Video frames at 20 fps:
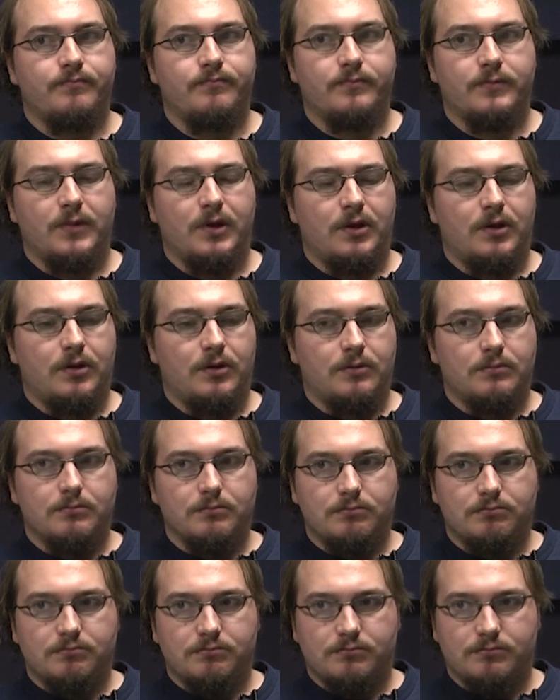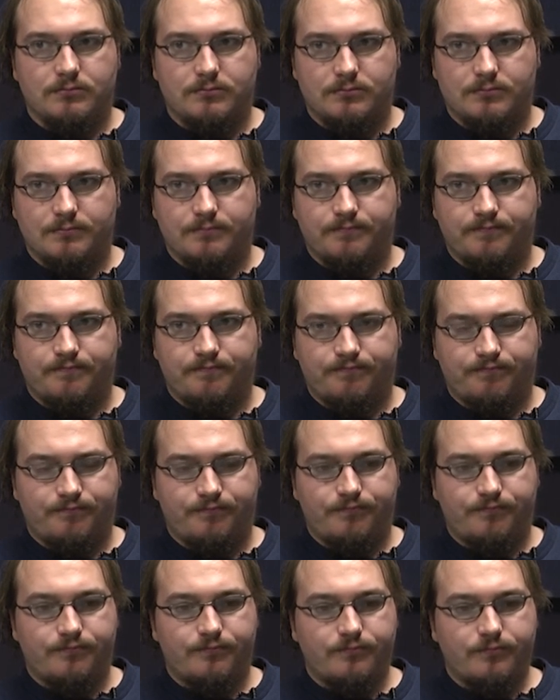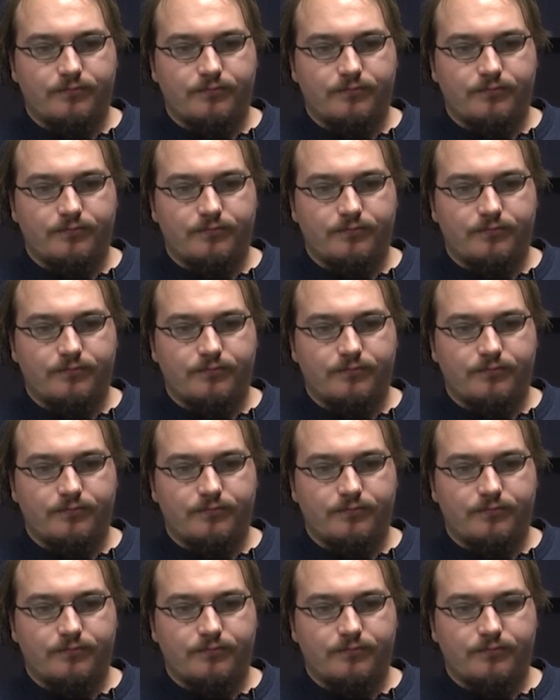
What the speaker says: I know. The Wire is one of